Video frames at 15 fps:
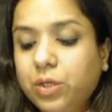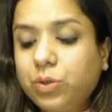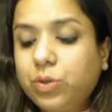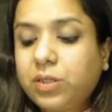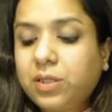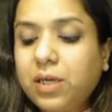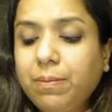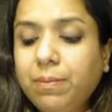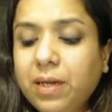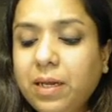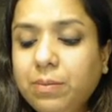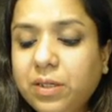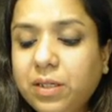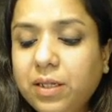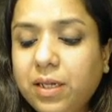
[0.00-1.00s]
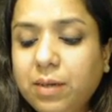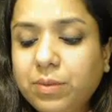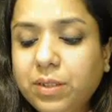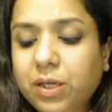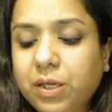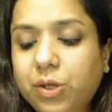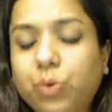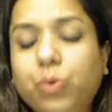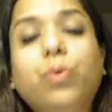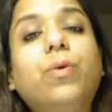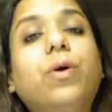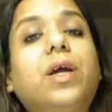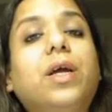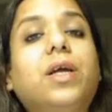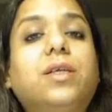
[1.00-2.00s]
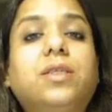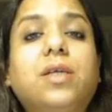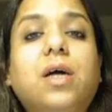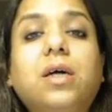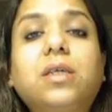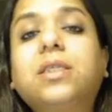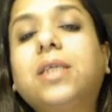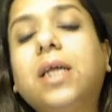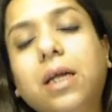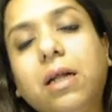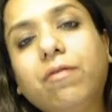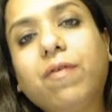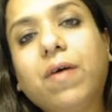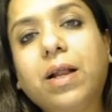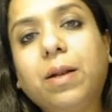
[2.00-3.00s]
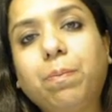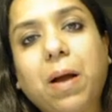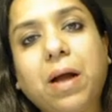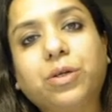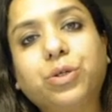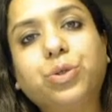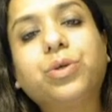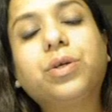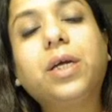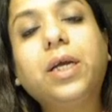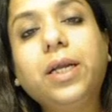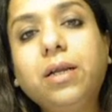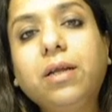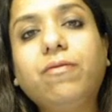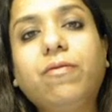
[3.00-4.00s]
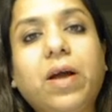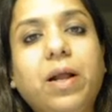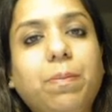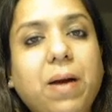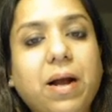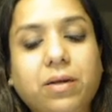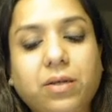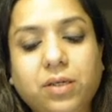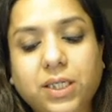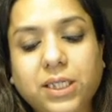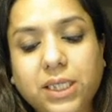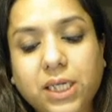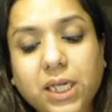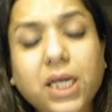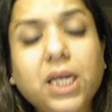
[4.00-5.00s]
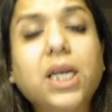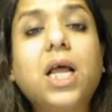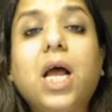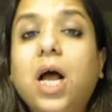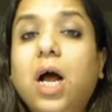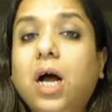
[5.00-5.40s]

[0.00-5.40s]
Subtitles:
So sometimes in the MCQ, it is a single file pattern or an Indian file pattern is seen in